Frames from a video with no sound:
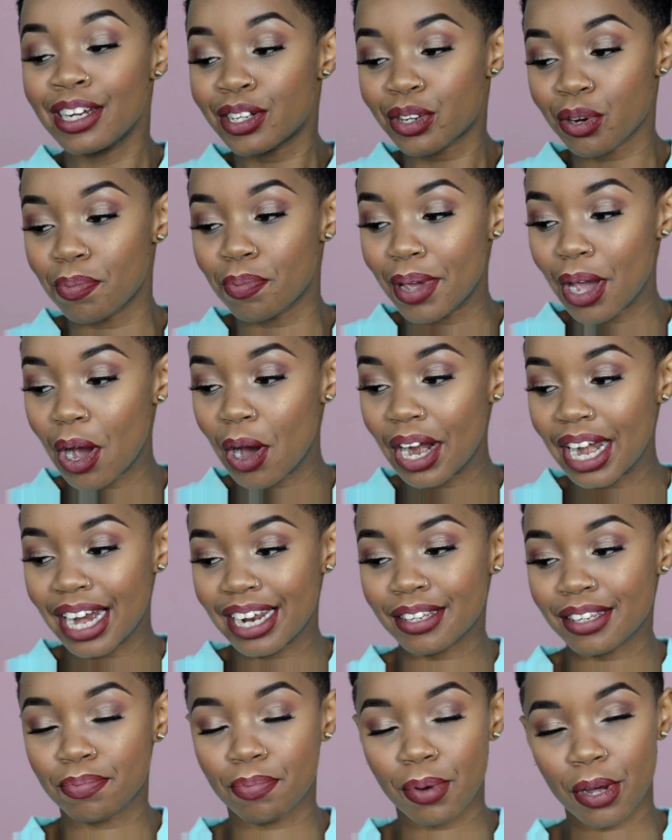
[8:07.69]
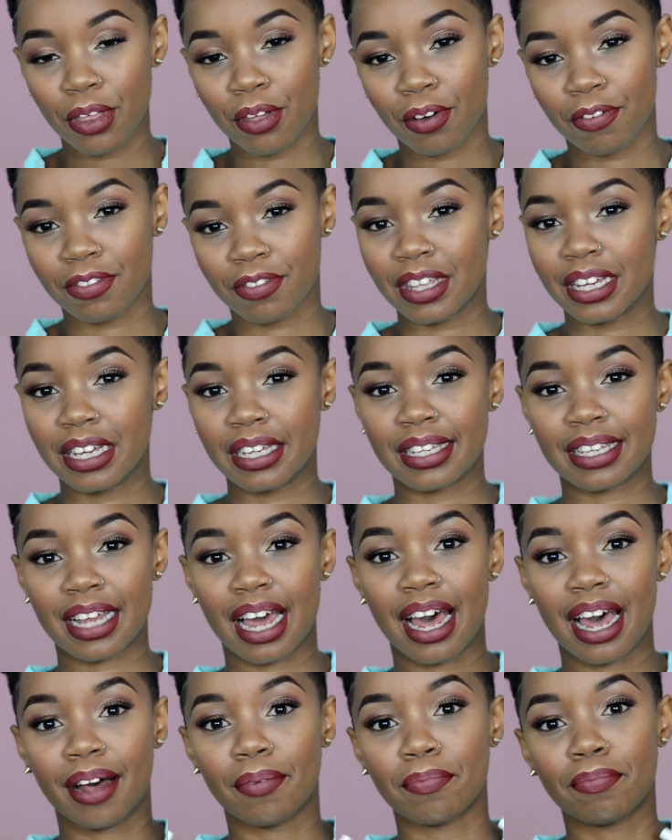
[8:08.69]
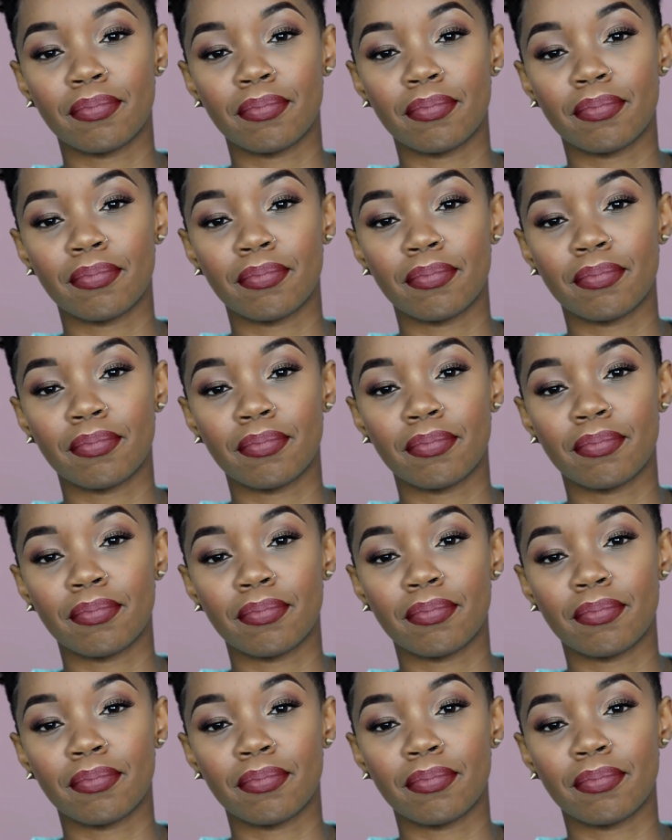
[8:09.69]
To be honest, both of these are